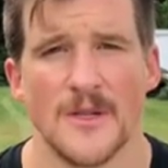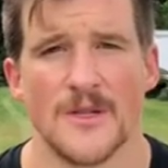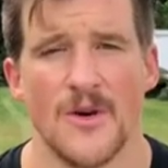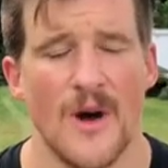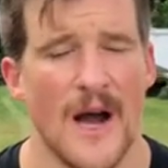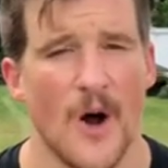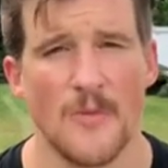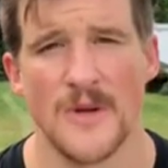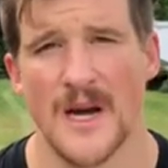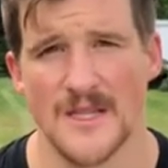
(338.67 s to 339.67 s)
So I
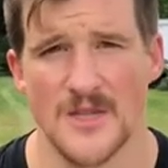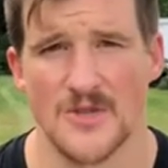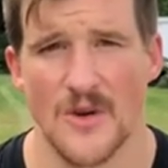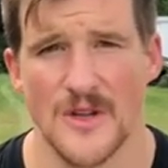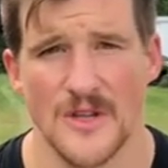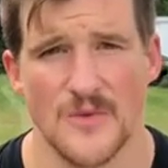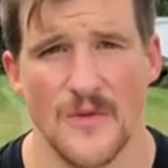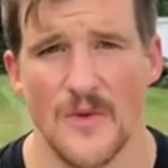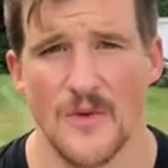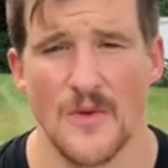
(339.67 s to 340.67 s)
hope you guys enjoyed this
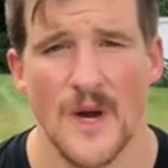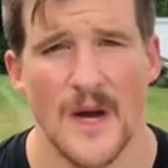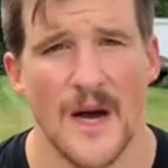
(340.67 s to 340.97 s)
review.